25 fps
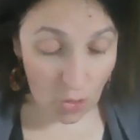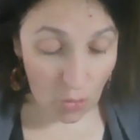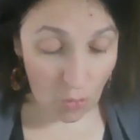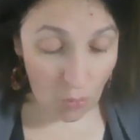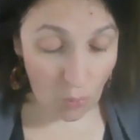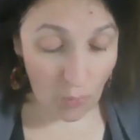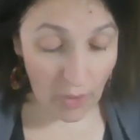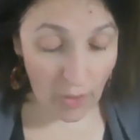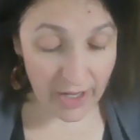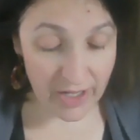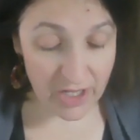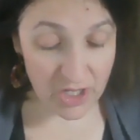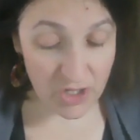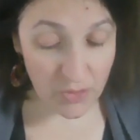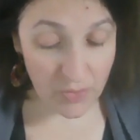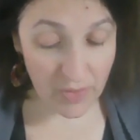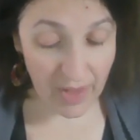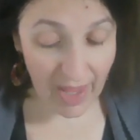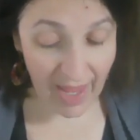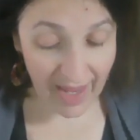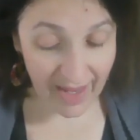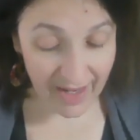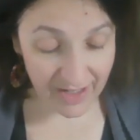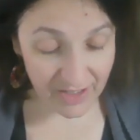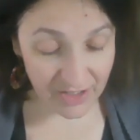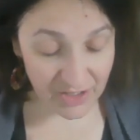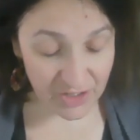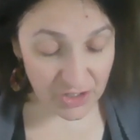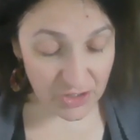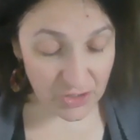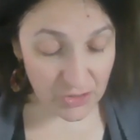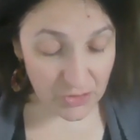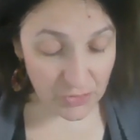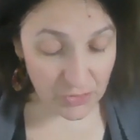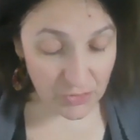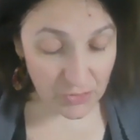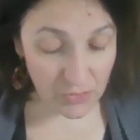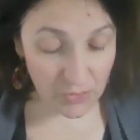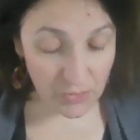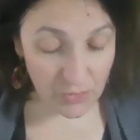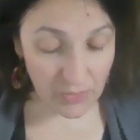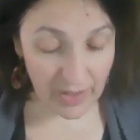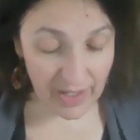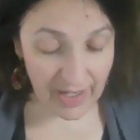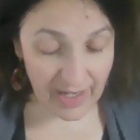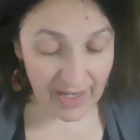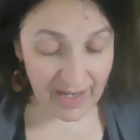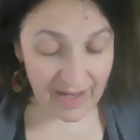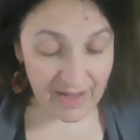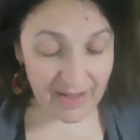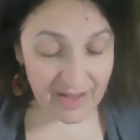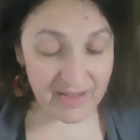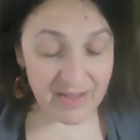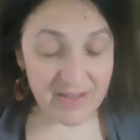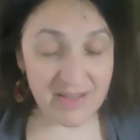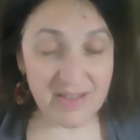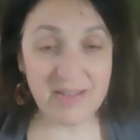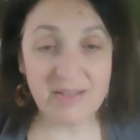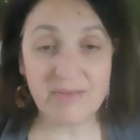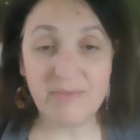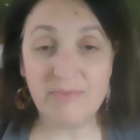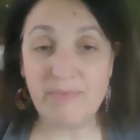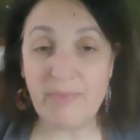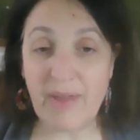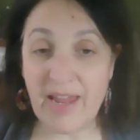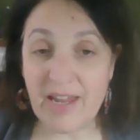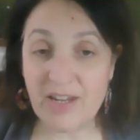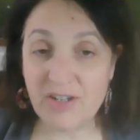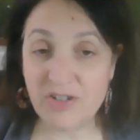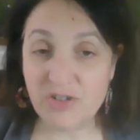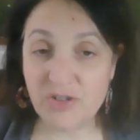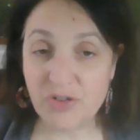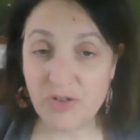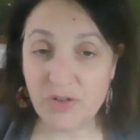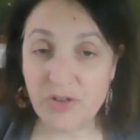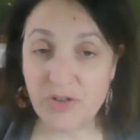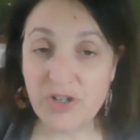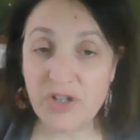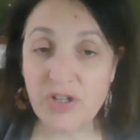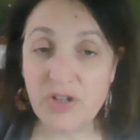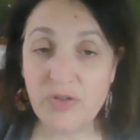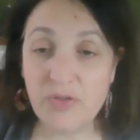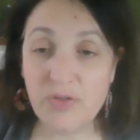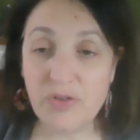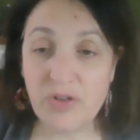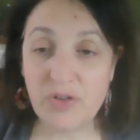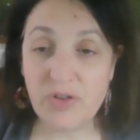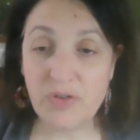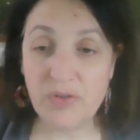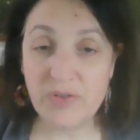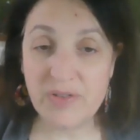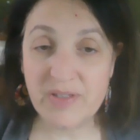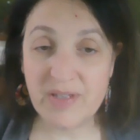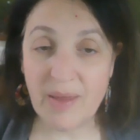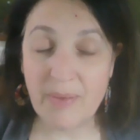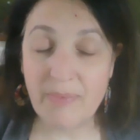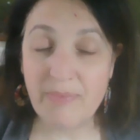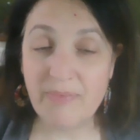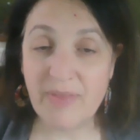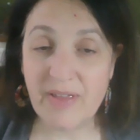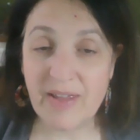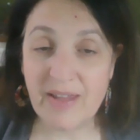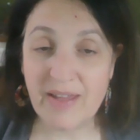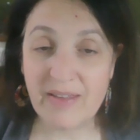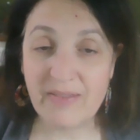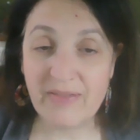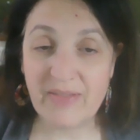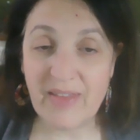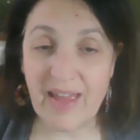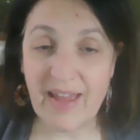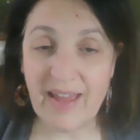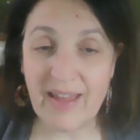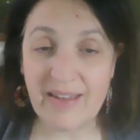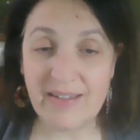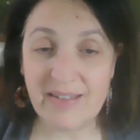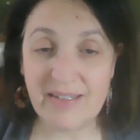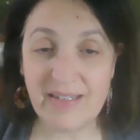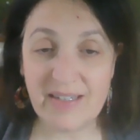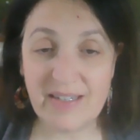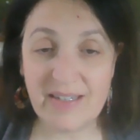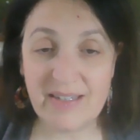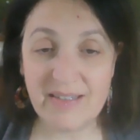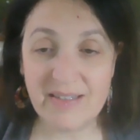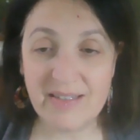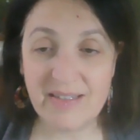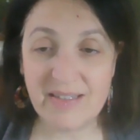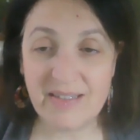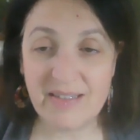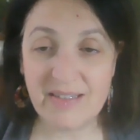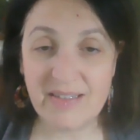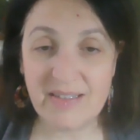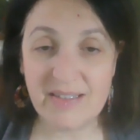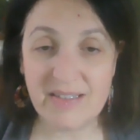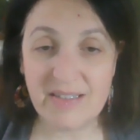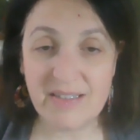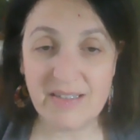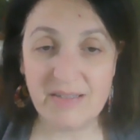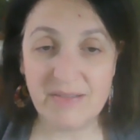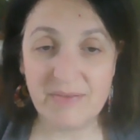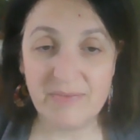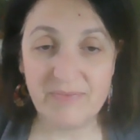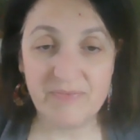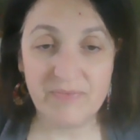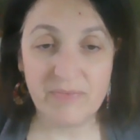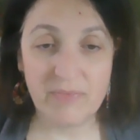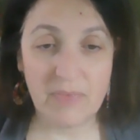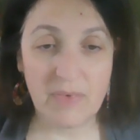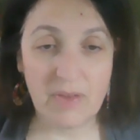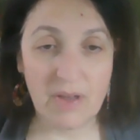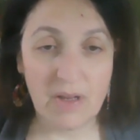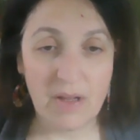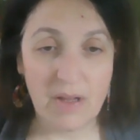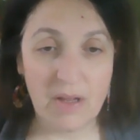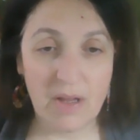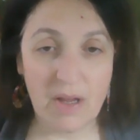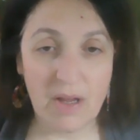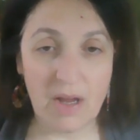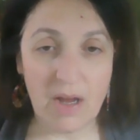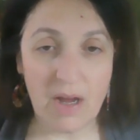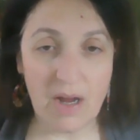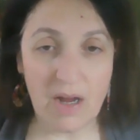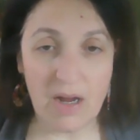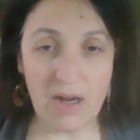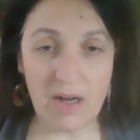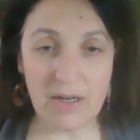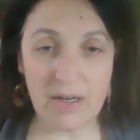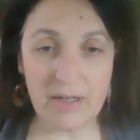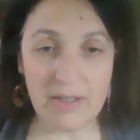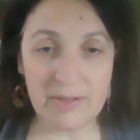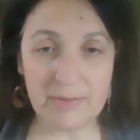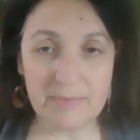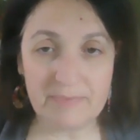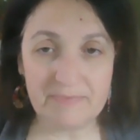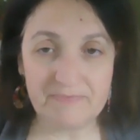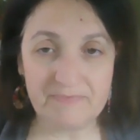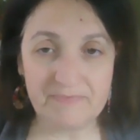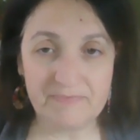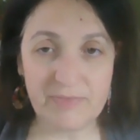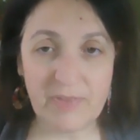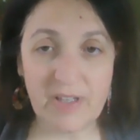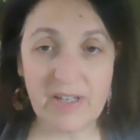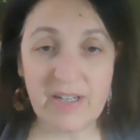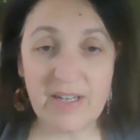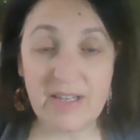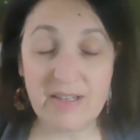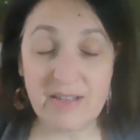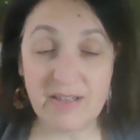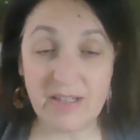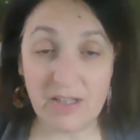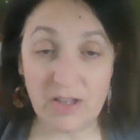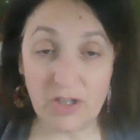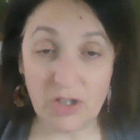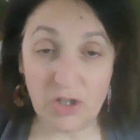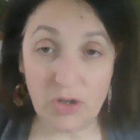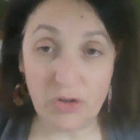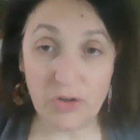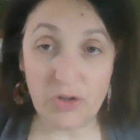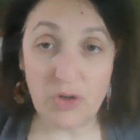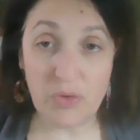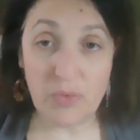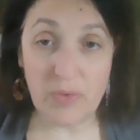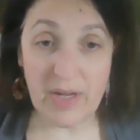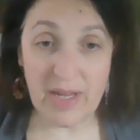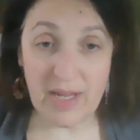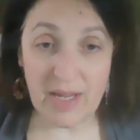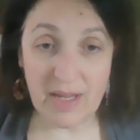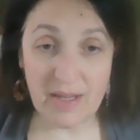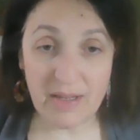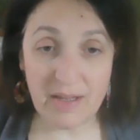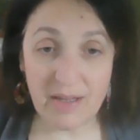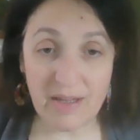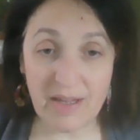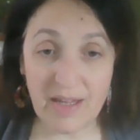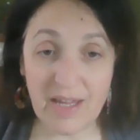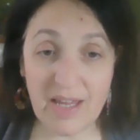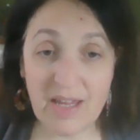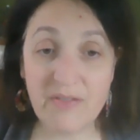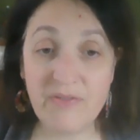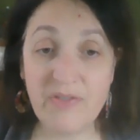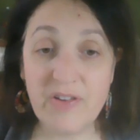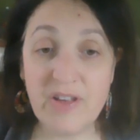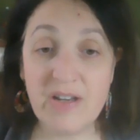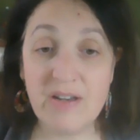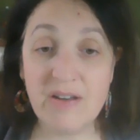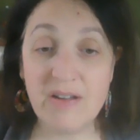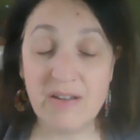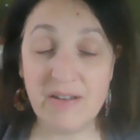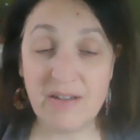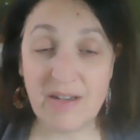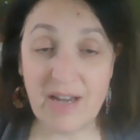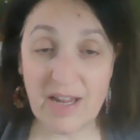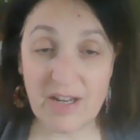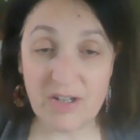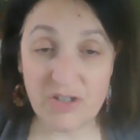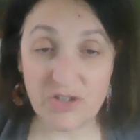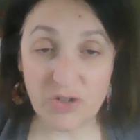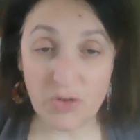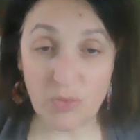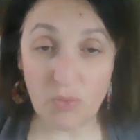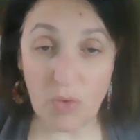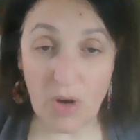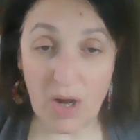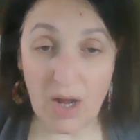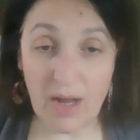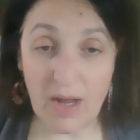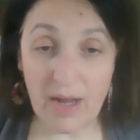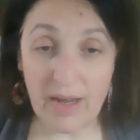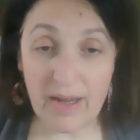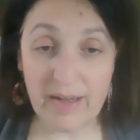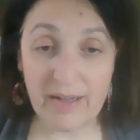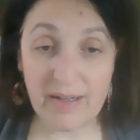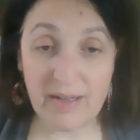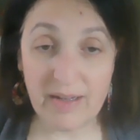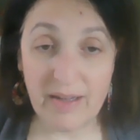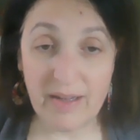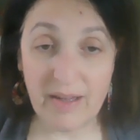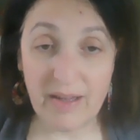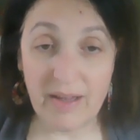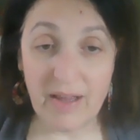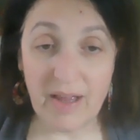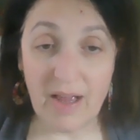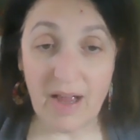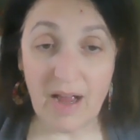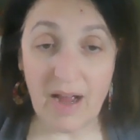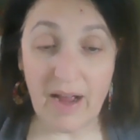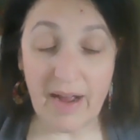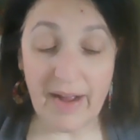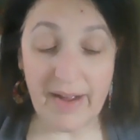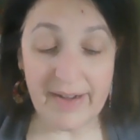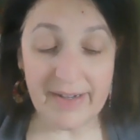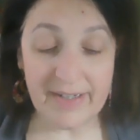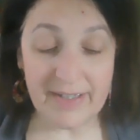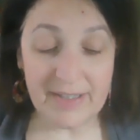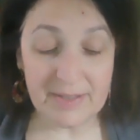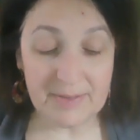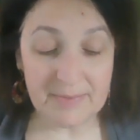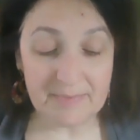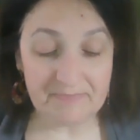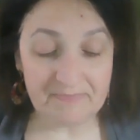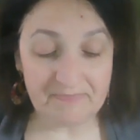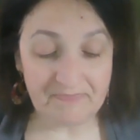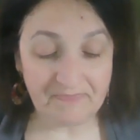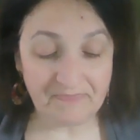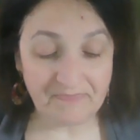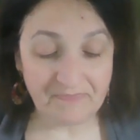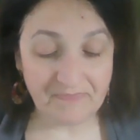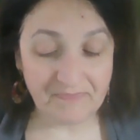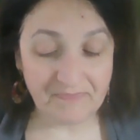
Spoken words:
What you can do is make sure you use something that isn't that is a little unique, even nationwide, um,